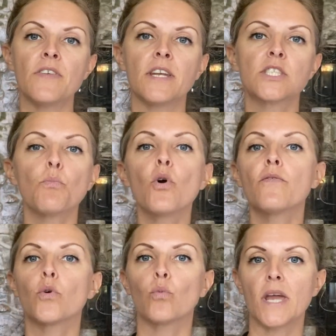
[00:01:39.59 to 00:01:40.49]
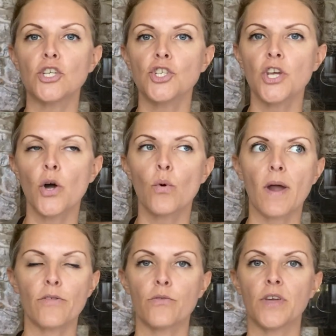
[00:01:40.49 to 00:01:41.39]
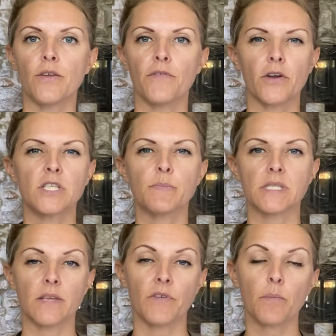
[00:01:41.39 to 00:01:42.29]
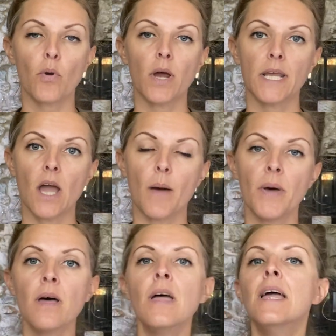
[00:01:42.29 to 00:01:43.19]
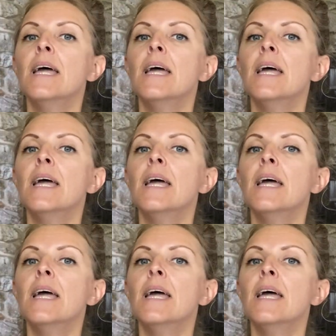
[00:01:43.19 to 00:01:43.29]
and it's more of a ratio rather than a very specific pranayama.